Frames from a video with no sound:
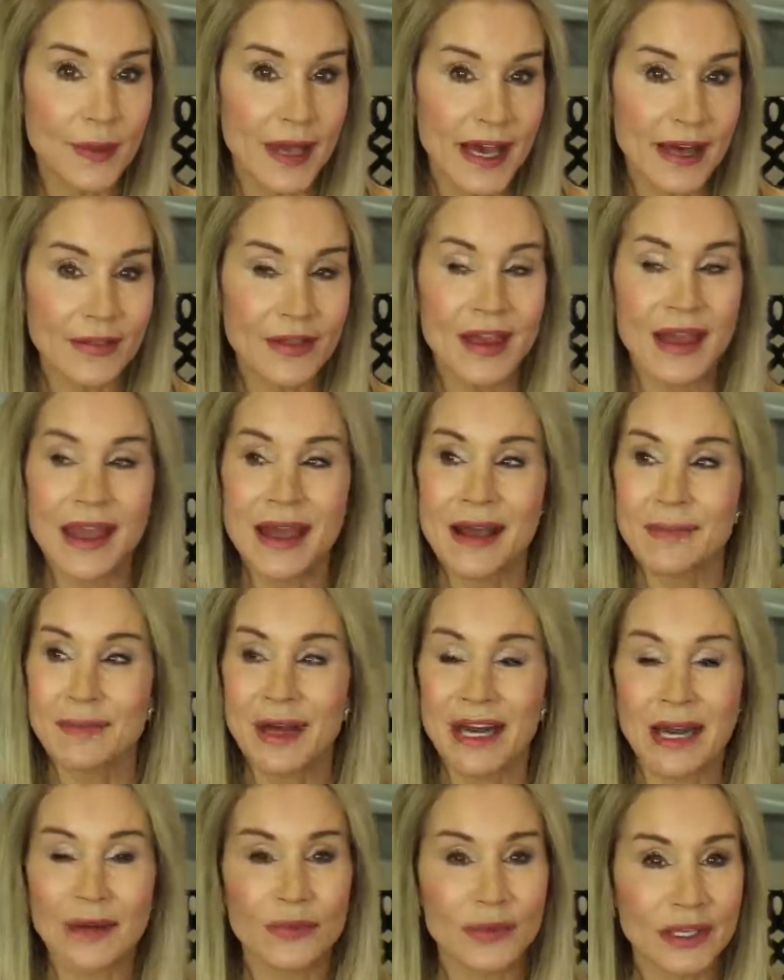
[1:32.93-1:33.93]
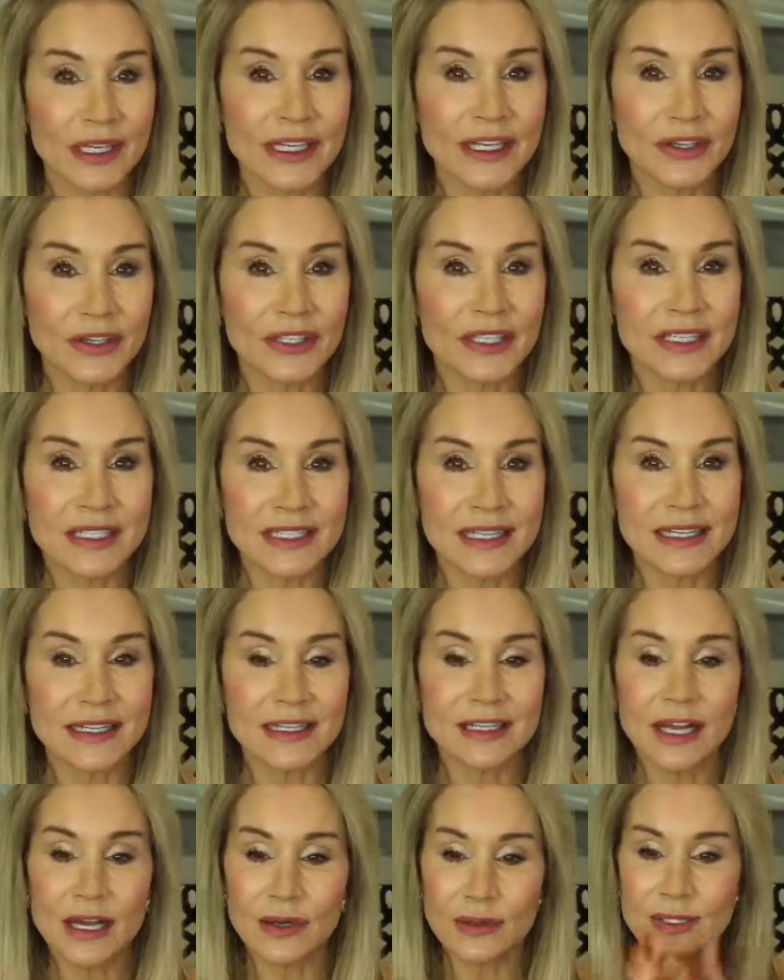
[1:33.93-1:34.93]
Beth, but I really couldn't see
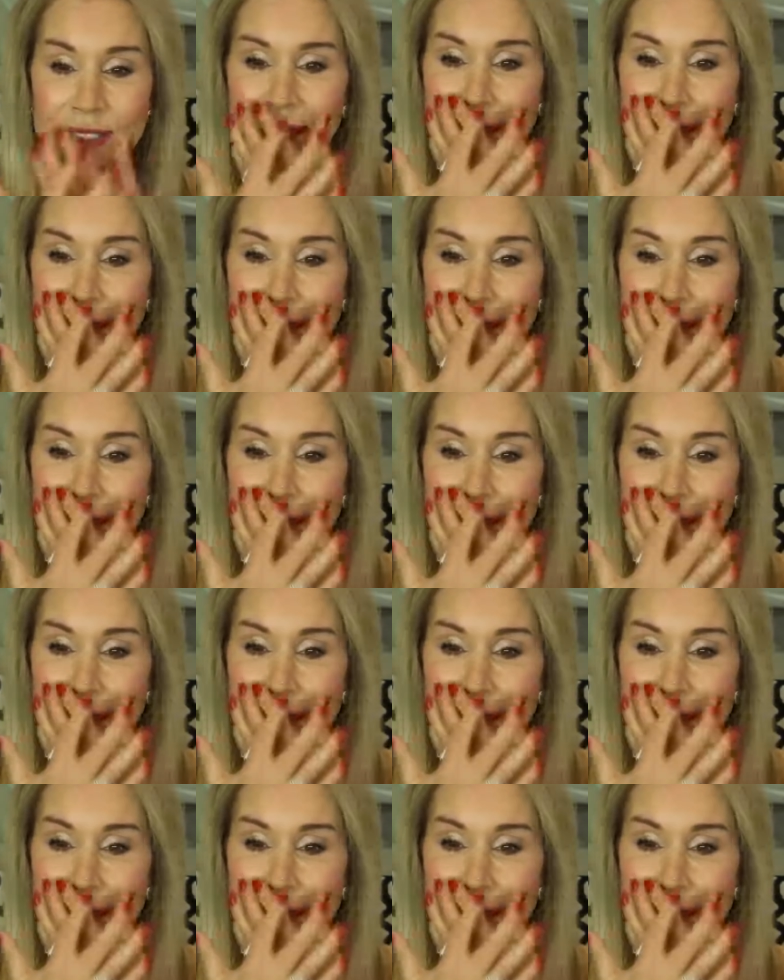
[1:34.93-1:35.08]
the nose.